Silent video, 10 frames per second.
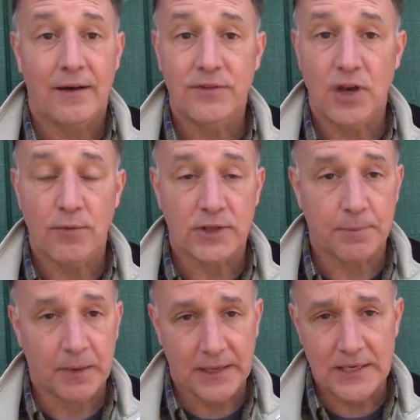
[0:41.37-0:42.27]
you know, with
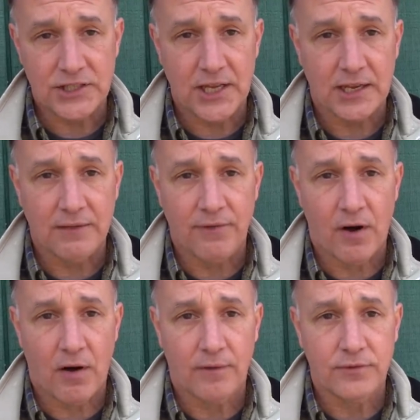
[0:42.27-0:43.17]
the police getting
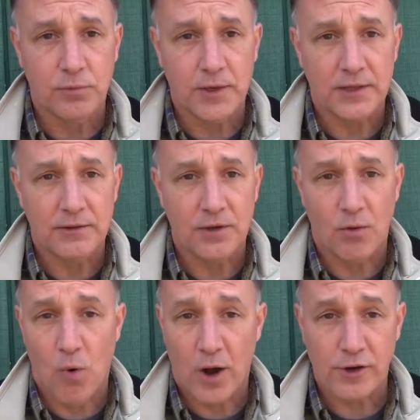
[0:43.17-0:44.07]
involved with, you
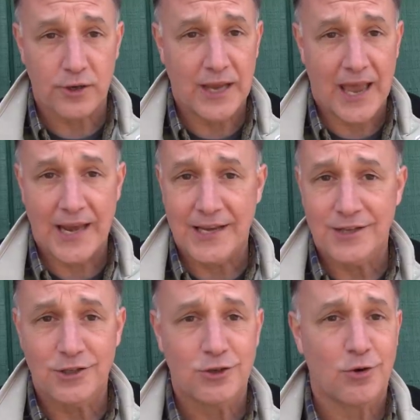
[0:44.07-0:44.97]
know, water
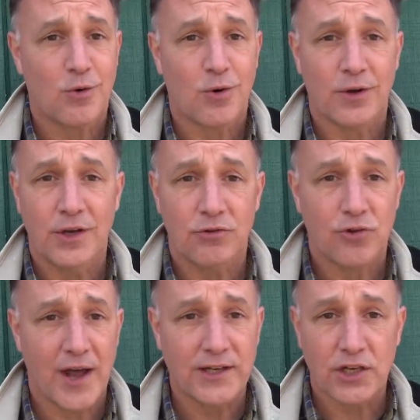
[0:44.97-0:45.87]
cannons or, you know,
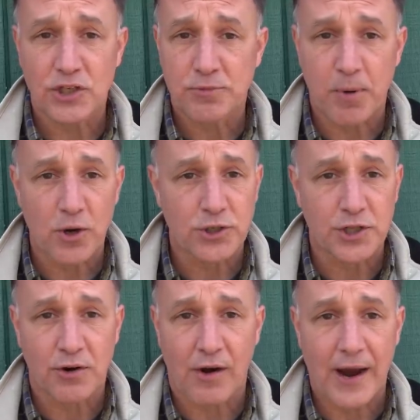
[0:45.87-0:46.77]
trying to disperse
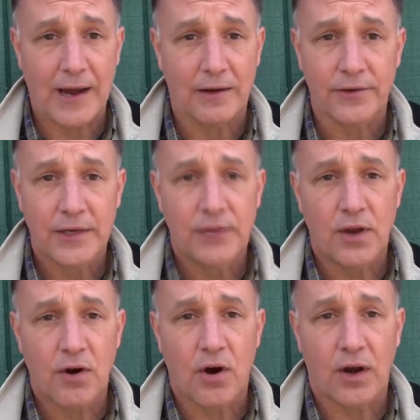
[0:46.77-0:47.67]
the crowd.
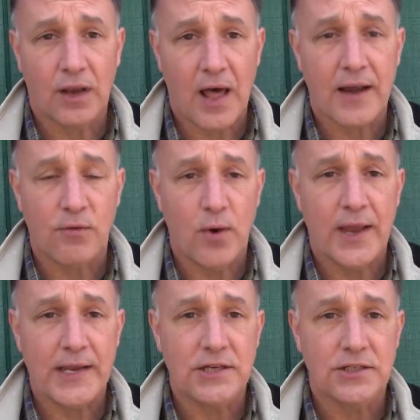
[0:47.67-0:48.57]
There are a lot of
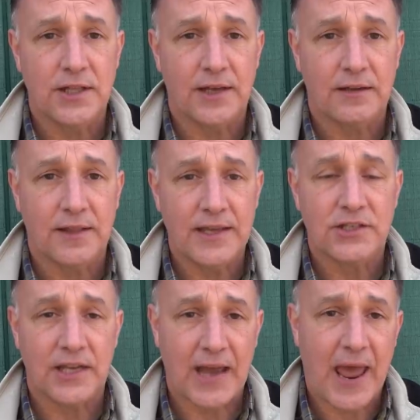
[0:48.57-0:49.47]
ways that
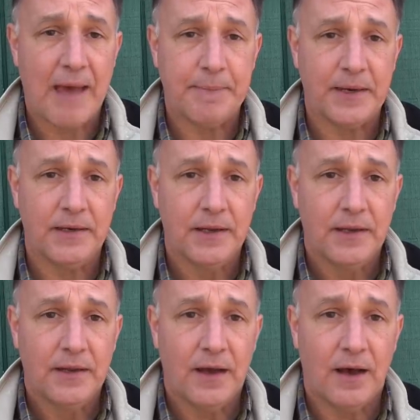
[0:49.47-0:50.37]
things can happen
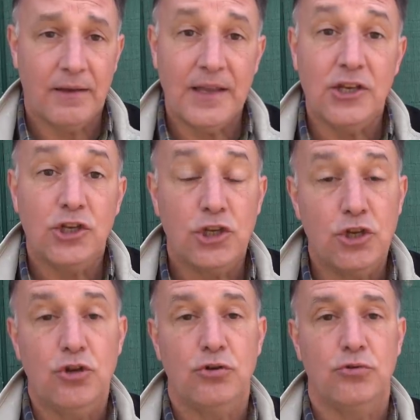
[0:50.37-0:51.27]
in
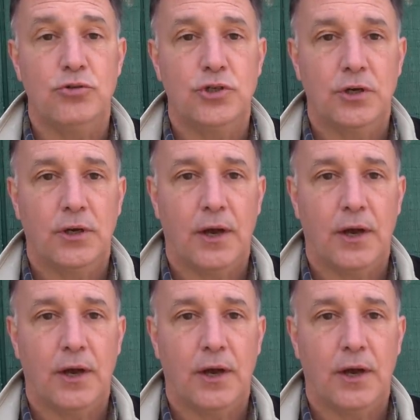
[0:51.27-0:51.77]
huge